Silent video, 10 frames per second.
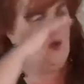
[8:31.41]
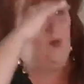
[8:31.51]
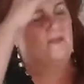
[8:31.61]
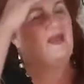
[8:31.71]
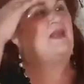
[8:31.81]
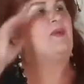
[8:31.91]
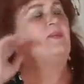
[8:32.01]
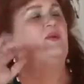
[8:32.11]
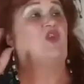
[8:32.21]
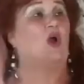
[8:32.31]
Well, many
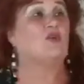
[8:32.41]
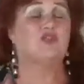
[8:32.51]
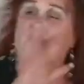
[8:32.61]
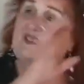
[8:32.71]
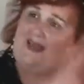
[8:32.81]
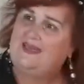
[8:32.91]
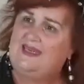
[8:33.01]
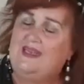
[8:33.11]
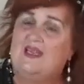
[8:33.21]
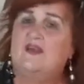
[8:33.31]
people don't
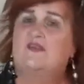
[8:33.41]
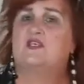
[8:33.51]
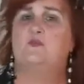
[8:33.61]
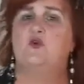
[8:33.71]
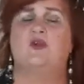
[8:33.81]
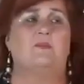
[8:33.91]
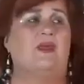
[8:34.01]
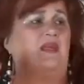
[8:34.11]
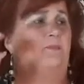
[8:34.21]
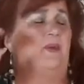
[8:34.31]
study this book, and
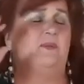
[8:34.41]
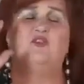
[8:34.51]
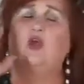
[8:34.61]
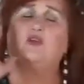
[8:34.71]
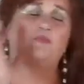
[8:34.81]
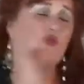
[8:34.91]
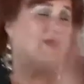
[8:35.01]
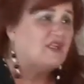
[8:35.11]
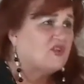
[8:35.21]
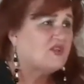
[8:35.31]
many people don't
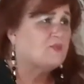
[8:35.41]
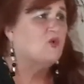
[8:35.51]
preach this